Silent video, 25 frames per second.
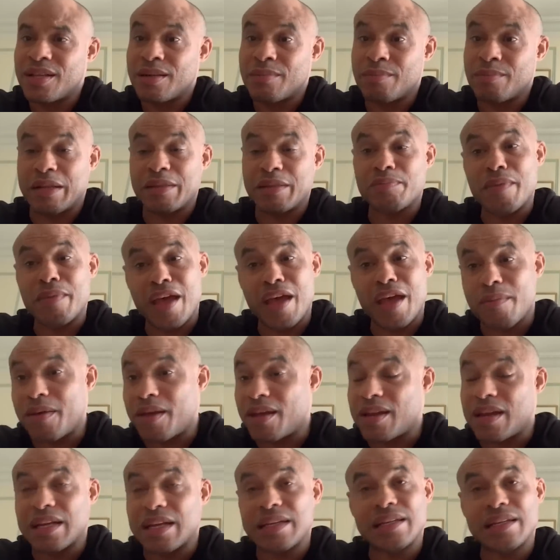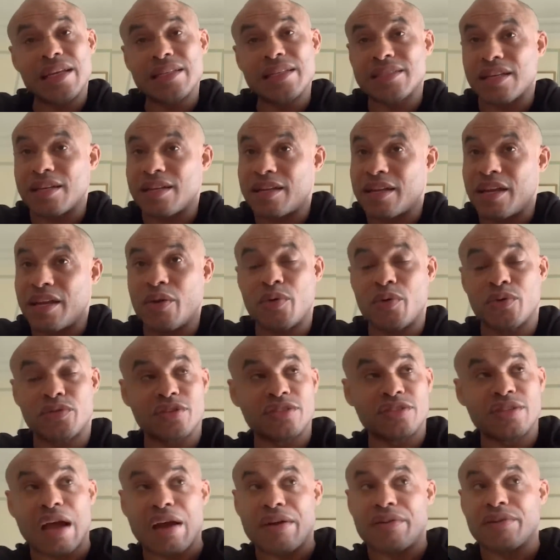But maybe like listen, he went
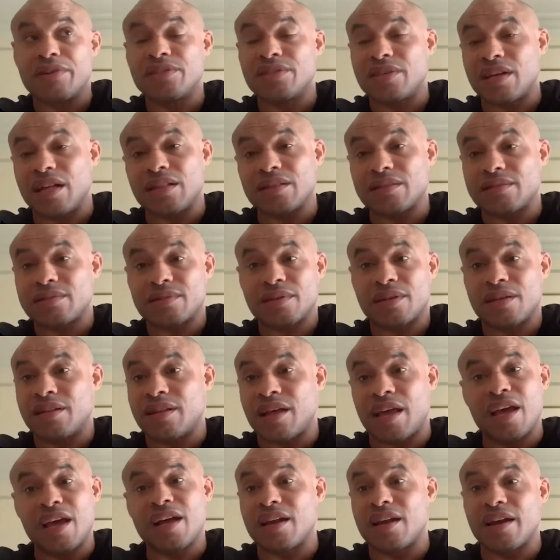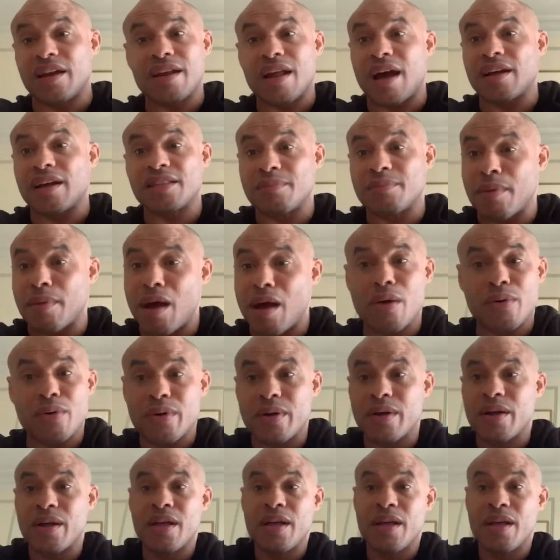to Darren Tilt in England, knocked him out.